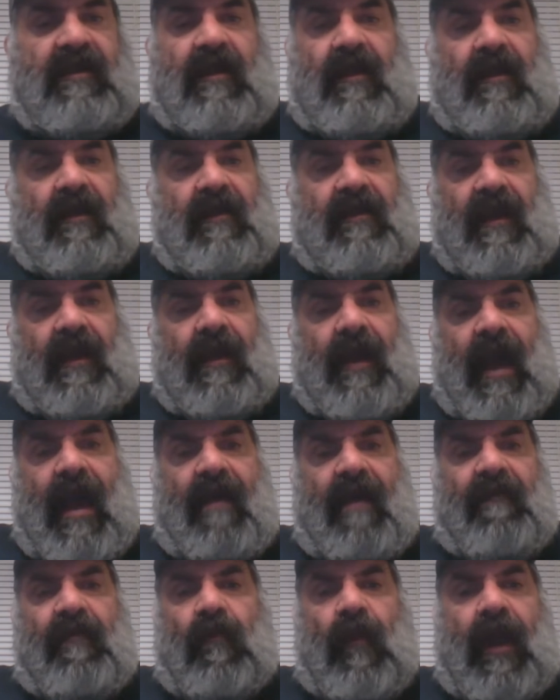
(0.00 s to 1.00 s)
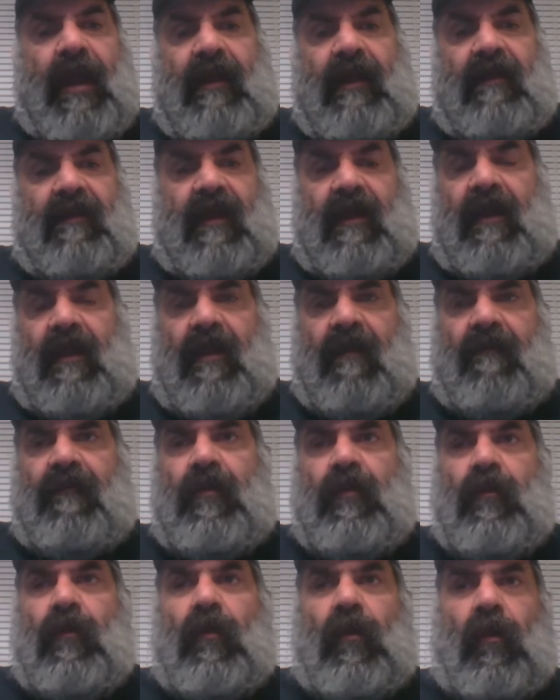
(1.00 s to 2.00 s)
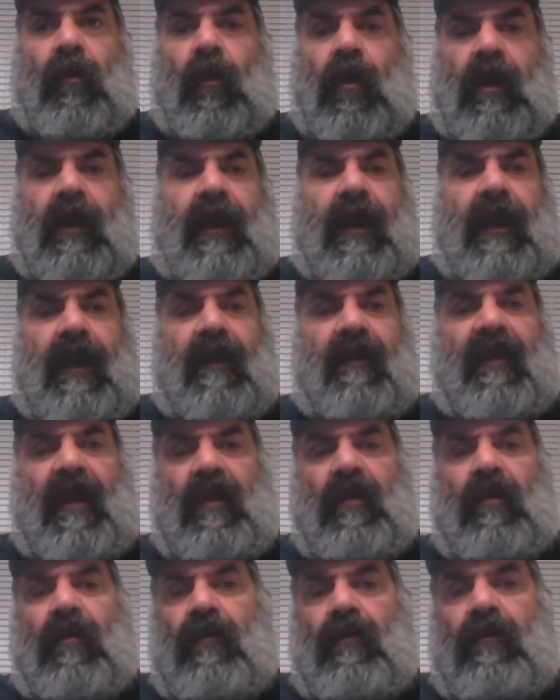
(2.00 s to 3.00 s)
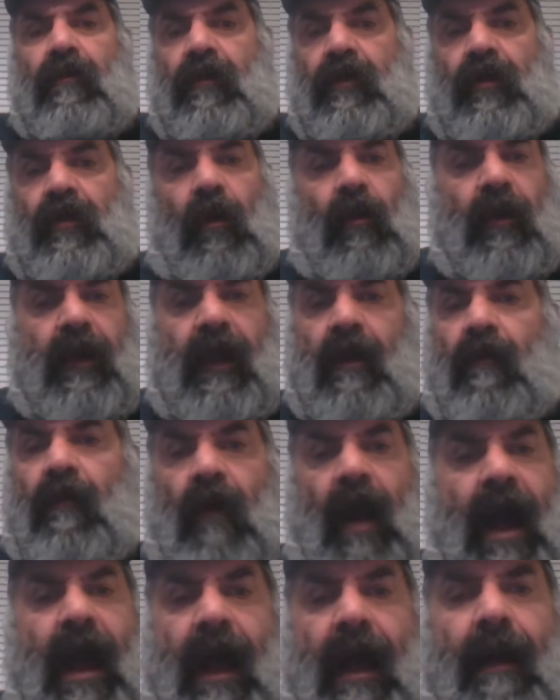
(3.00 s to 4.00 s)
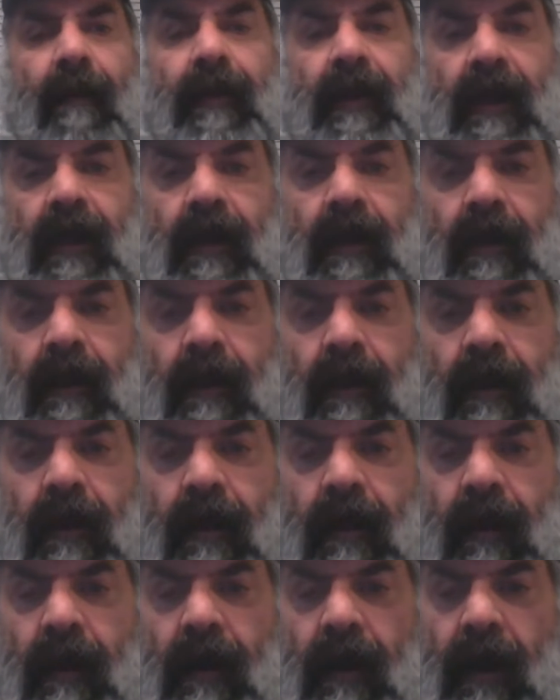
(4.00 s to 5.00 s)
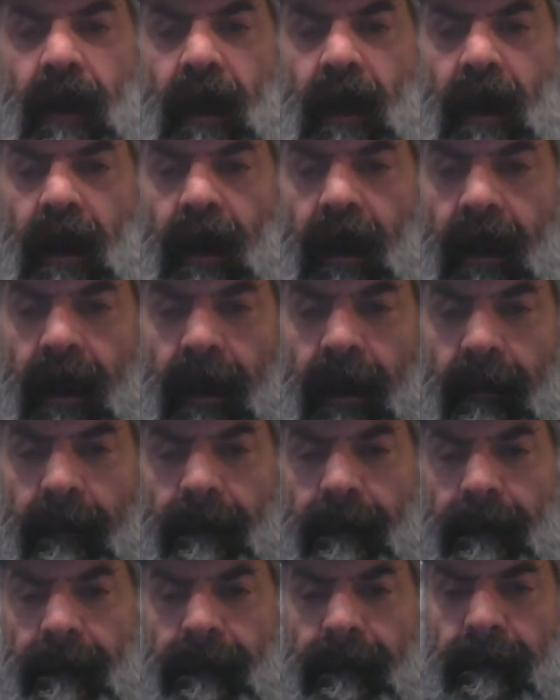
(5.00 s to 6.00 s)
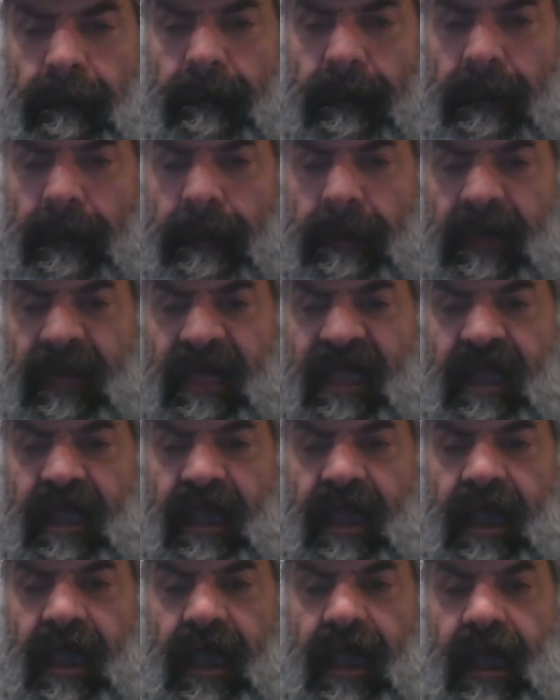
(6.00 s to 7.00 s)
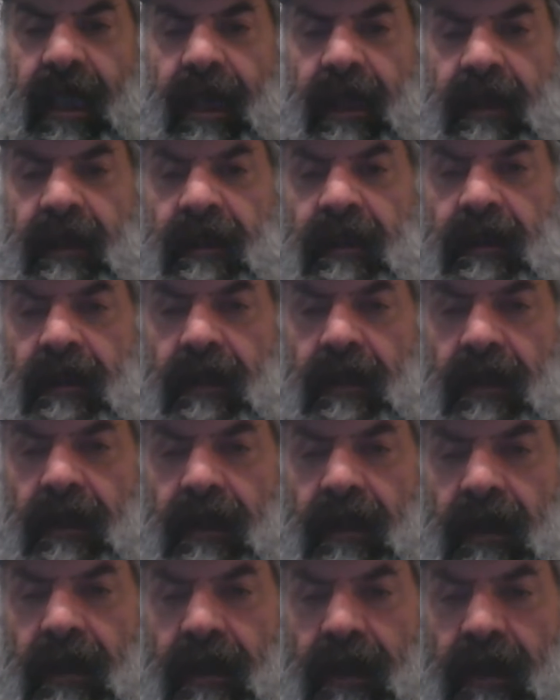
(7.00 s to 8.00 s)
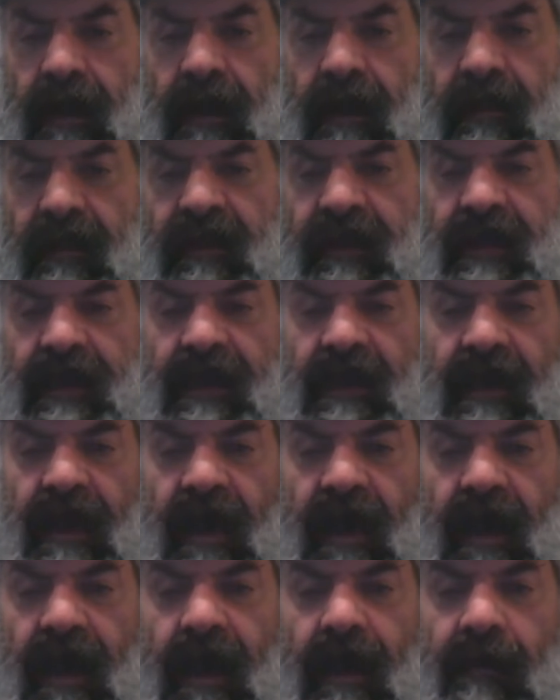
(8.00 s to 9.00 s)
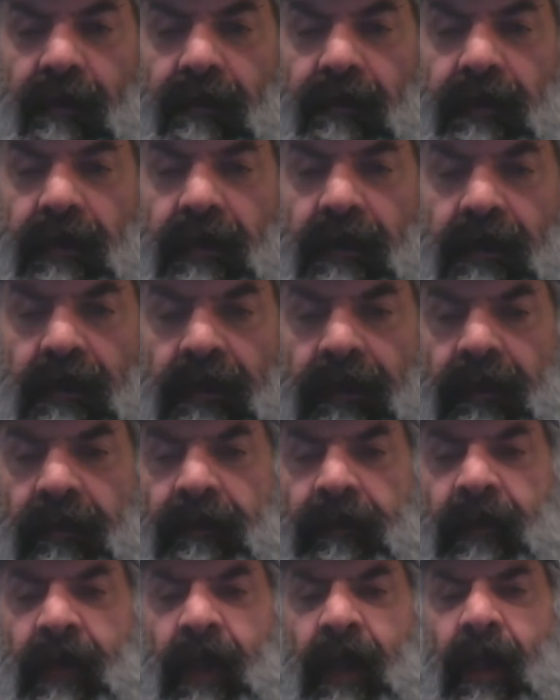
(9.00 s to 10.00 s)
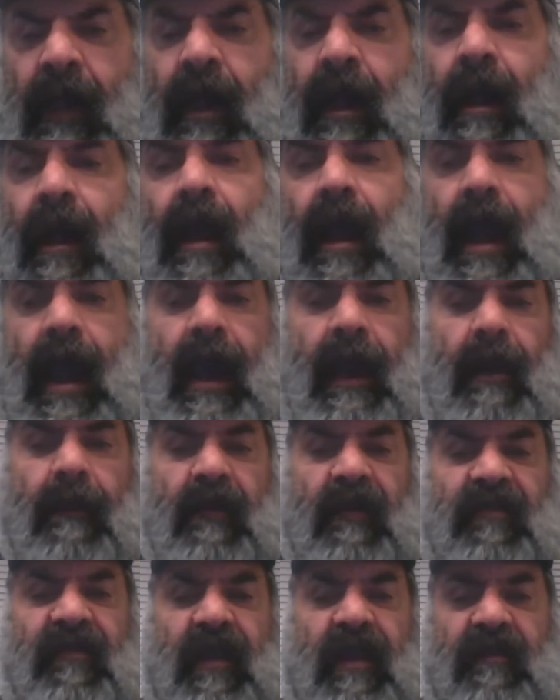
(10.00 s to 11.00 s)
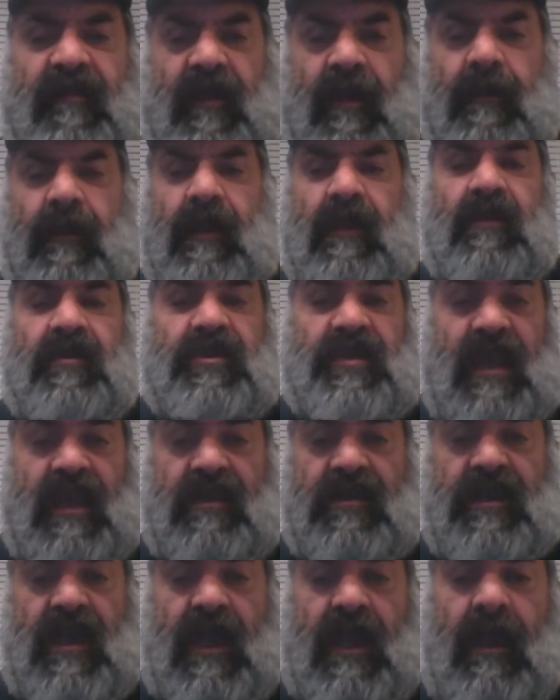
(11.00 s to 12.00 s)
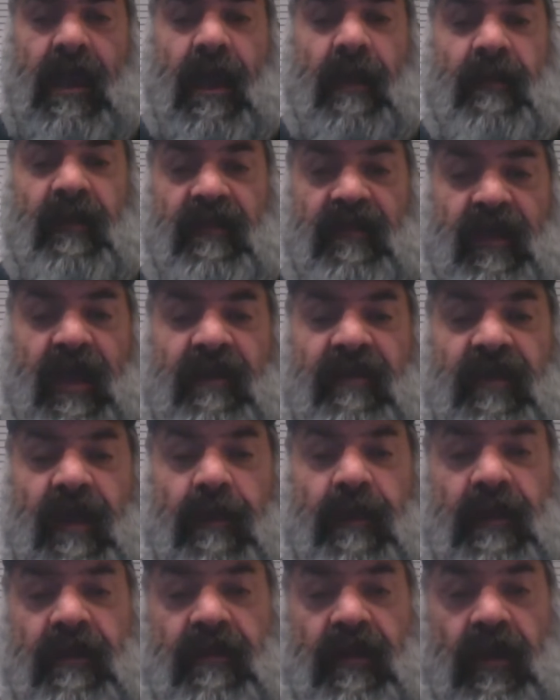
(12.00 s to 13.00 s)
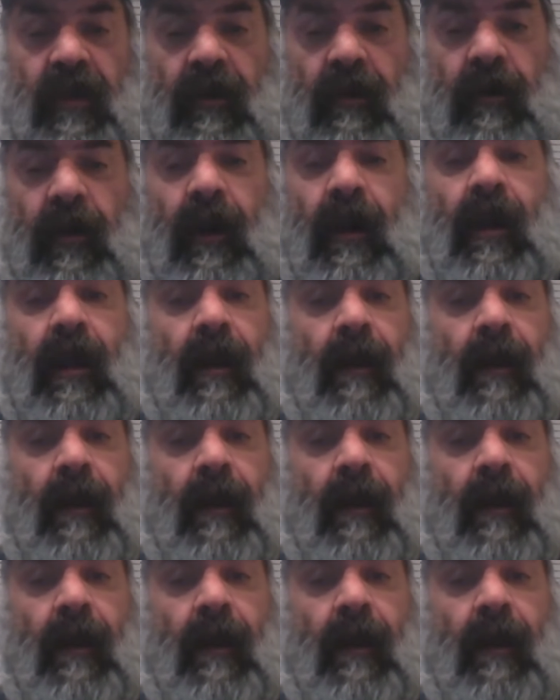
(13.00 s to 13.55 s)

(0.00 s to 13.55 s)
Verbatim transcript: To, to have a right that if you're working that you don't get robbed um and the um and i'm going to say something jj i'm going to say something to you